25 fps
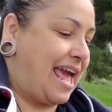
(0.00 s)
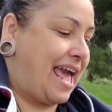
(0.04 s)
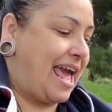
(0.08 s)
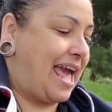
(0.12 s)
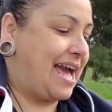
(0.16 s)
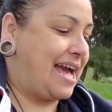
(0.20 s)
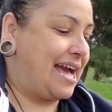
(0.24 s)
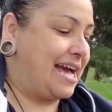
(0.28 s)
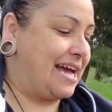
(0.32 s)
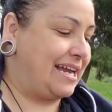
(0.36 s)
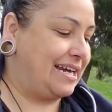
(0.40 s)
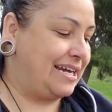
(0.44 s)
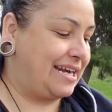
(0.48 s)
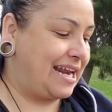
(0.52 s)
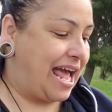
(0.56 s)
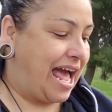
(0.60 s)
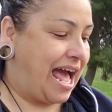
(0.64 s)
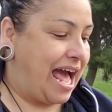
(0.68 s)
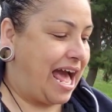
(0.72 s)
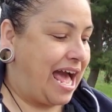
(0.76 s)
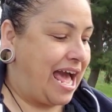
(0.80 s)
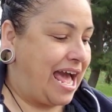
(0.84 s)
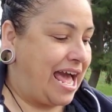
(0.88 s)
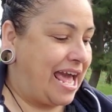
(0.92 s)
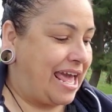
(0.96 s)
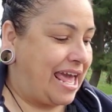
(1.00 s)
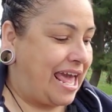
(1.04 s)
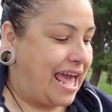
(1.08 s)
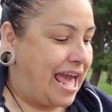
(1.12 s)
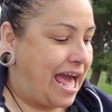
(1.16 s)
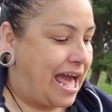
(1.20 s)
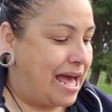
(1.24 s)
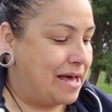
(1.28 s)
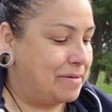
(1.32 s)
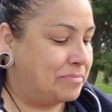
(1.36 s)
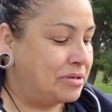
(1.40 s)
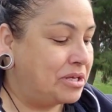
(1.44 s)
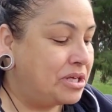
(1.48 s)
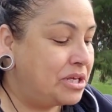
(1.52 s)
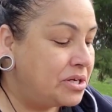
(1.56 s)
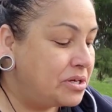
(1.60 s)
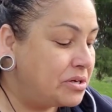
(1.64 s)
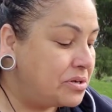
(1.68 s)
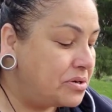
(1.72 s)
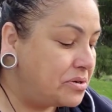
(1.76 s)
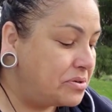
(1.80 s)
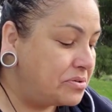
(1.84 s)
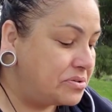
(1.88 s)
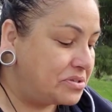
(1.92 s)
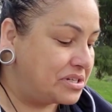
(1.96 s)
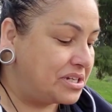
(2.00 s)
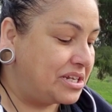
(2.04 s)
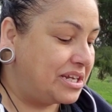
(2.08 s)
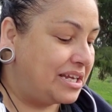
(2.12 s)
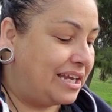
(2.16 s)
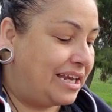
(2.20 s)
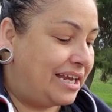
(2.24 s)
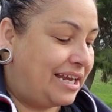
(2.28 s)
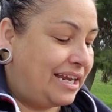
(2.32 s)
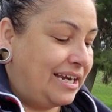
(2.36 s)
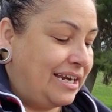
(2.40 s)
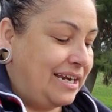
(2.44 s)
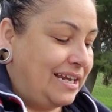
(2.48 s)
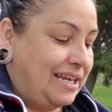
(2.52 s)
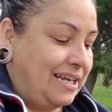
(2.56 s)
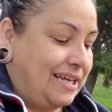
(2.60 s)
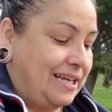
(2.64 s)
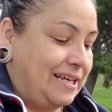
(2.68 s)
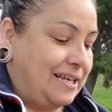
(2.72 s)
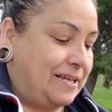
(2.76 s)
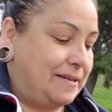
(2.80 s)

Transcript: And I am using